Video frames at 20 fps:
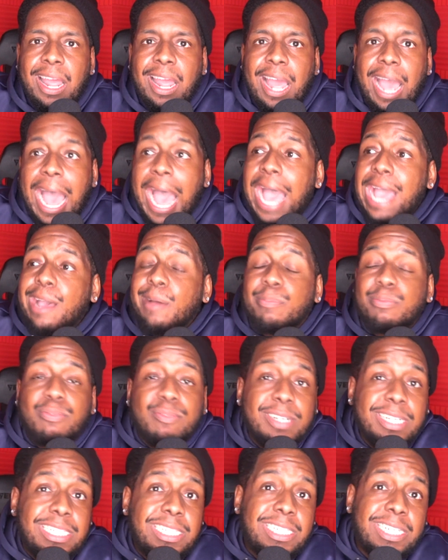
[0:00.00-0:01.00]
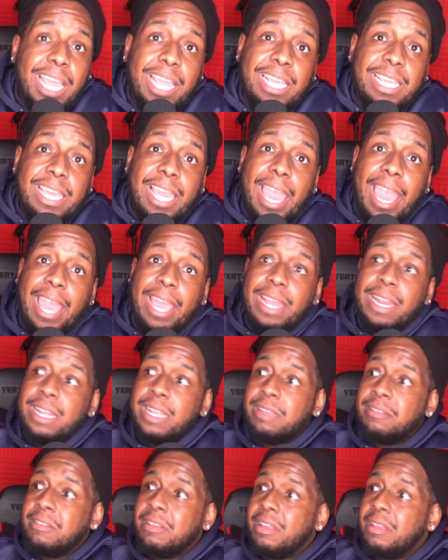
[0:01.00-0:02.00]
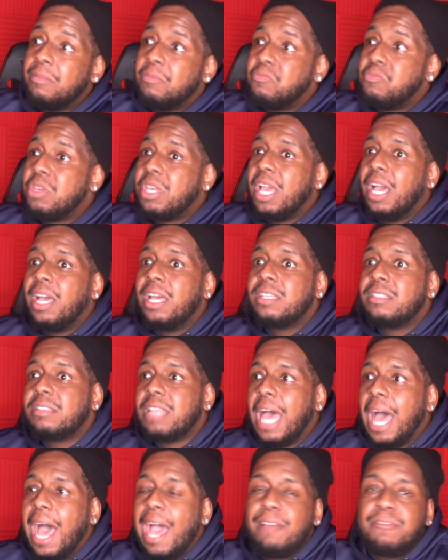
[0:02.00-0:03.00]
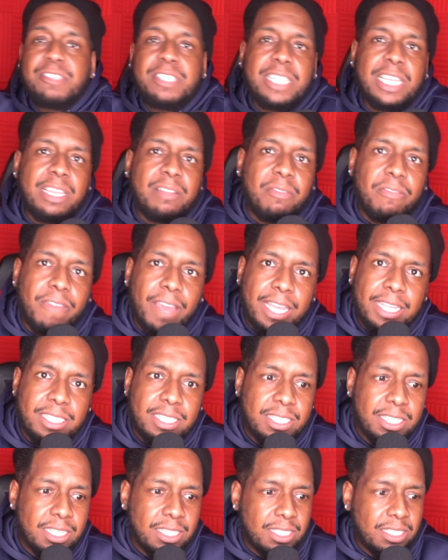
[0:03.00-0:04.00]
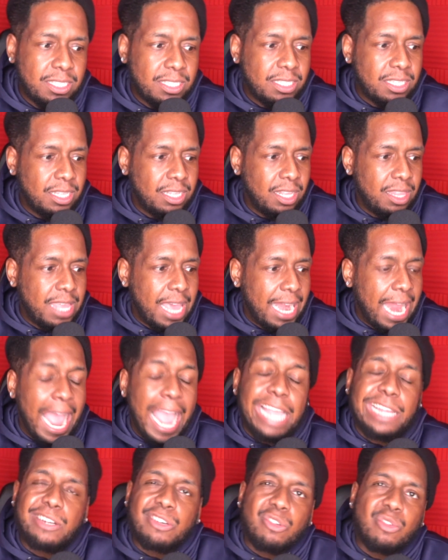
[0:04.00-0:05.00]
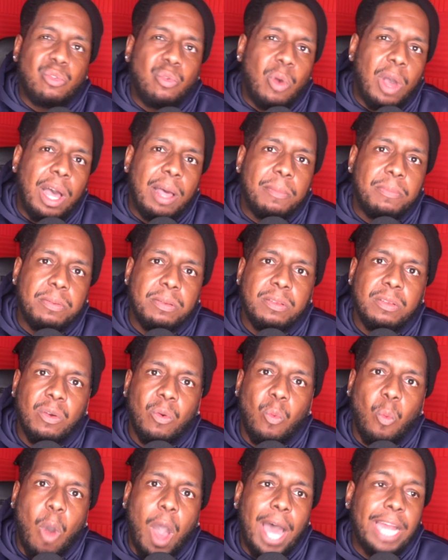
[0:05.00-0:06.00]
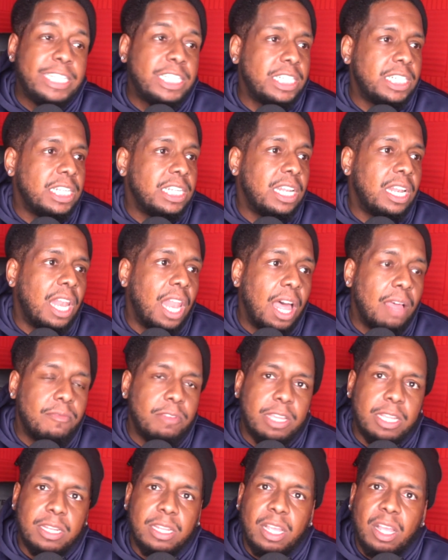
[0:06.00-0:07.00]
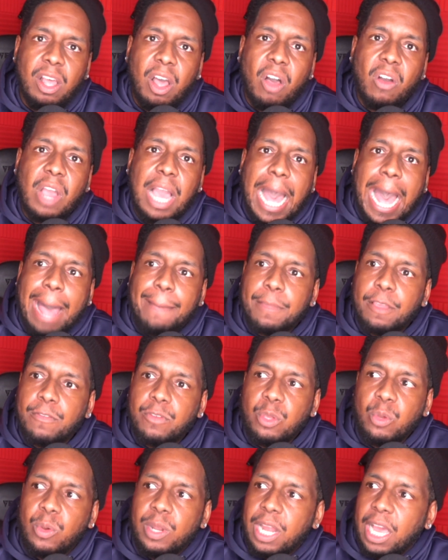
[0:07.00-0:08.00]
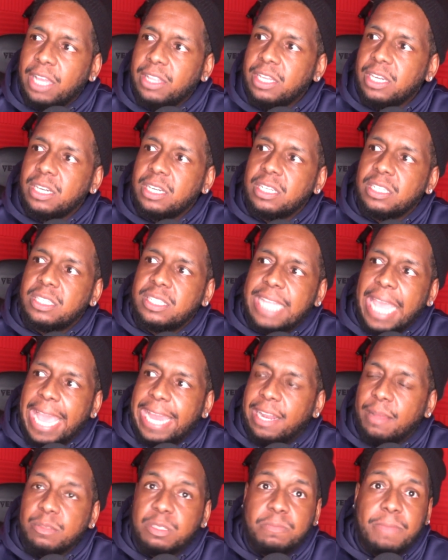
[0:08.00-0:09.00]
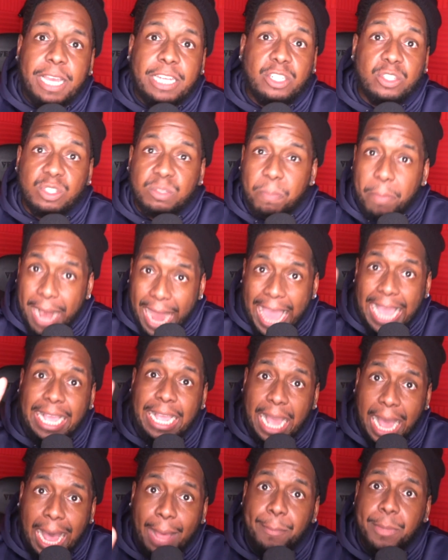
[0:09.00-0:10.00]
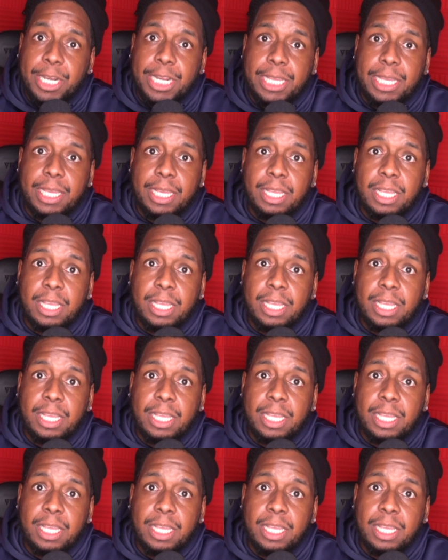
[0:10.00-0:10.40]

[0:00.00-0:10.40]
I appreciate Katt because I've seen faces that I grew up watching and loving on Comic View and other stand-up specials, black comedy.